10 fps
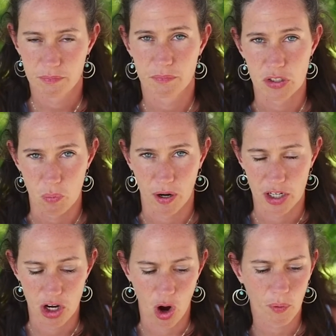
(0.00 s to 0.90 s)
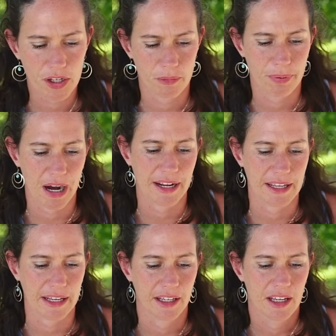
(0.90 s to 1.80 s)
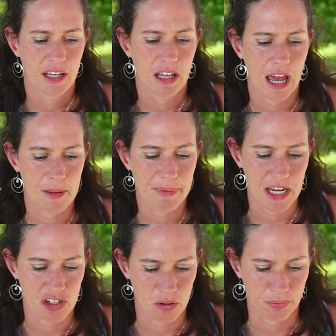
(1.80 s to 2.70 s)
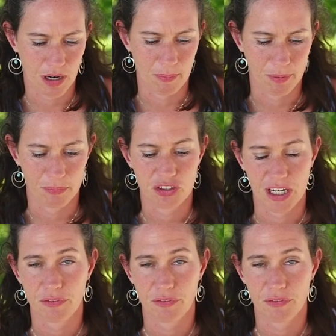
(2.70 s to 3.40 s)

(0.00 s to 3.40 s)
You want to know what you're buying and the potential problems. Check for